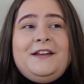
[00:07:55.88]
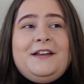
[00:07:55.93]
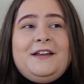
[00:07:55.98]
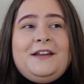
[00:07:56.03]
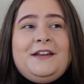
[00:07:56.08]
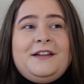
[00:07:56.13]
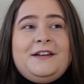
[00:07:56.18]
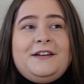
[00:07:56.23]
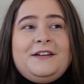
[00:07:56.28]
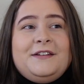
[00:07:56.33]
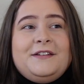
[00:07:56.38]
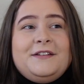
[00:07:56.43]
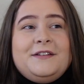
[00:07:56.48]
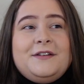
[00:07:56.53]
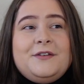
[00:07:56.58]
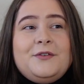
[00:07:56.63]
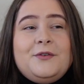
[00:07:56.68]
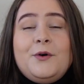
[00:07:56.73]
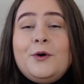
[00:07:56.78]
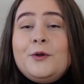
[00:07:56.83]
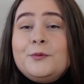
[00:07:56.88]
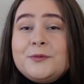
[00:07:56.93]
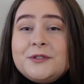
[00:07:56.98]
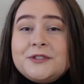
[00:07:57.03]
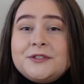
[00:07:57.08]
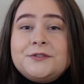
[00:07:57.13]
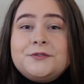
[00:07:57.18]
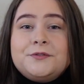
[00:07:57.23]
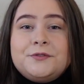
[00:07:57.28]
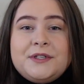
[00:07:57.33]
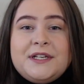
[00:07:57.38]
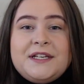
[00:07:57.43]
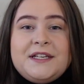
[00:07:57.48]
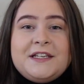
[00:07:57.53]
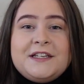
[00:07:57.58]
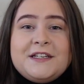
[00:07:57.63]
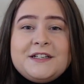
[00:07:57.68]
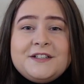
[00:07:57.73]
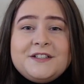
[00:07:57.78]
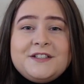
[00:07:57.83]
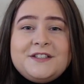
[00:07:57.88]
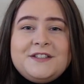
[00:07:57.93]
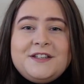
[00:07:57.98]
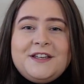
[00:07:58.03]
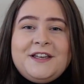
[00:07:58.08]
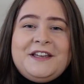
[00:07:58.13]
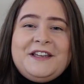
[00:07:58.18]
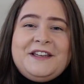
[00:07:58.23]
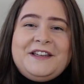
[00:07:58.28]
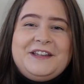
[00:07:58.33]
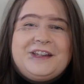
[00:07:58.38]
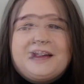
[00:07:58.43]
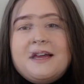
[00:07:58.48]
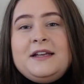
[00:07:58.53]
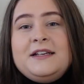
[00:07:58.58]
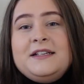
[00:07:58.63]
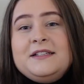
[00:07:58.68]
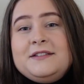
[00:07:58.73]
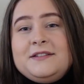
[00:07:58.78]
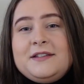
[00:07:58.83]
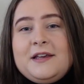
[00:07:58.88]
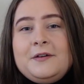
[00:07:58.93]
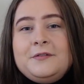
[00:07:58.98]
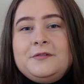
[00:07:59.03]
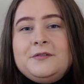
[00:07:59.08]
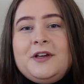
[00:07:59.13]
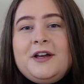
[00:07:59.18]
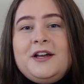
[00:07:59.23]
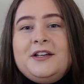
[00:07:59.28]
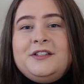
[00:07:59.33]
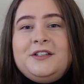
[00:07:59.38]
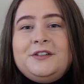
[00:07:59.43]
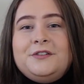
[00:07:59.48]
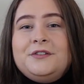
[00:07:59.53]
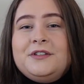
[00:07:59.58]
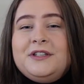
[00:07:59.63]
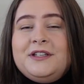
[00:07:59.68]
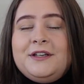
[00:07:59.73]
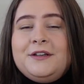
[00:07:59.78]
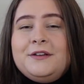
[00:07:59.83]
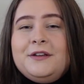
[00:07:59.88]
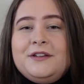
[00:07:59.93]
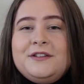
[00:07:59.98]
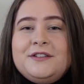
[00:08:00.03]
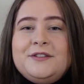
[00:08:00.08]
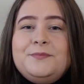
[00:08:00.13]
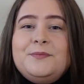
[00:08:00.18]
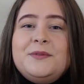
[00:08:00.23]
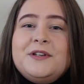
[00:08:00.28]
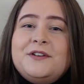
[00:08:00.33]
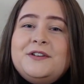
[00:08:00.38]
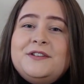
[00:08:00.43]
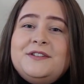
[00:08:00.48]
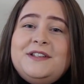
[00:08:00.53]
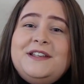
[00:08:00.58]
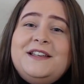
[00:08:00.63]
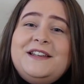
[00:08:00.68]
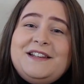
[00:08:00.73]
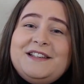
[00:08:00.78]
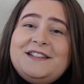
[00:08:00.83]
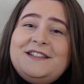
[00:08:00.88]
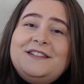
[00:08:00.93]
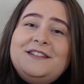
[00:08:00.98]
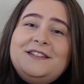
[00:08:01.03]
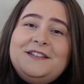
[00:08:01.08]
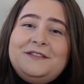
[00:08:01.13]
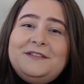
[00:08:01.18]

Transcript: in almost 3 years. And it sounds kind of ridiculous because it is